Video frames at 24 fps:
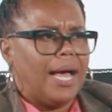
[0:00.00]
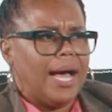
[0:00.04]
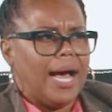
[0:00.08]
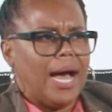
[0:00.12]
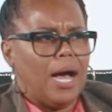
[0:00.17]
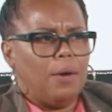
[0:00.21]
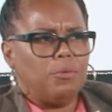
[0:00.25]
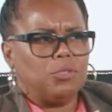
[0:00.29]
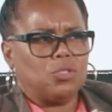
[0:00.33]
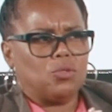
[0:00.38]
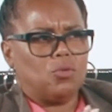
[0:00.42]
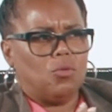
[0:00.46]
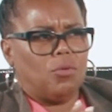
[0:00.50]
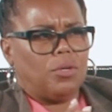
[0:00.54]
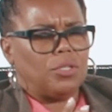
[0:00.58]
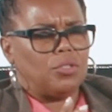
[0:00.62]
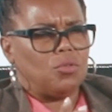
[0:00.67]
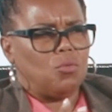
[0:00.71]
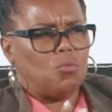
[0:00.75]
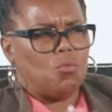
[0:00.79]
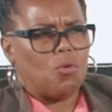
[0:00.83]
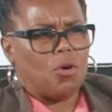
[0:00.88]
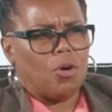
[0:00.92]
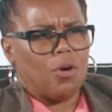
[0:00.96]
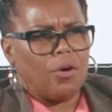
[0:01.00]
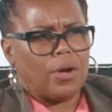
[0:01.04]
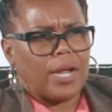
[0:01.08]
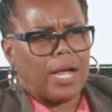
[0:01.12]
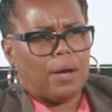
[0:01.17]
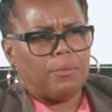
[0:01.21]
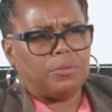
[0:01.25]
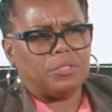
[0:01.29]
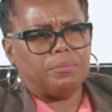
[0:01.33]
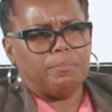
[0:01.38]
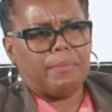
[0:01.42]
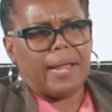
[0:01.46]
I was going to work,
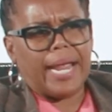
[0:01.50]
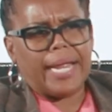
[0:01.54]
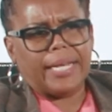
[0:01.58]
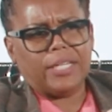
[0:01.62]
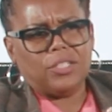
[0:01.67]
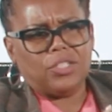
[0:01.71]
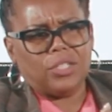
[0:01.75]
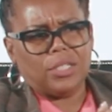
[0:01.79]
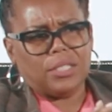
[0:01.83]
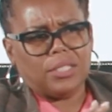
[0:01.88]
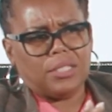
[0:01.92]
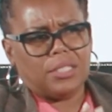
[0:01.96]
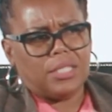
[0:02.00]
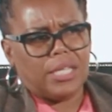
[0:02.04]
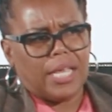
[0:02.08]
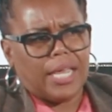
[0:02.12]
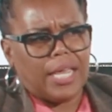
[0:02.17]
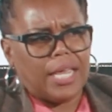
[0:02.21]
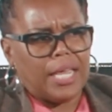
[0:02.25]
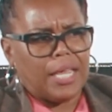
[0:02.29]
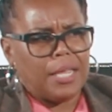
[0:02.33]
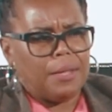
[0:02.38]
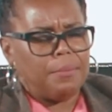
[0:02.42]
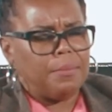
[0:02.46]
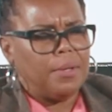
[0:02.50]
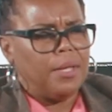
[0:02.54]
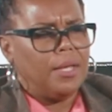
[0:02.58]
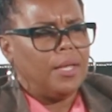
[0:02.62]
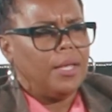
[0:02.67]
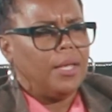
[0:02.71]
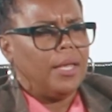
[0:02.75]
I was managing a team,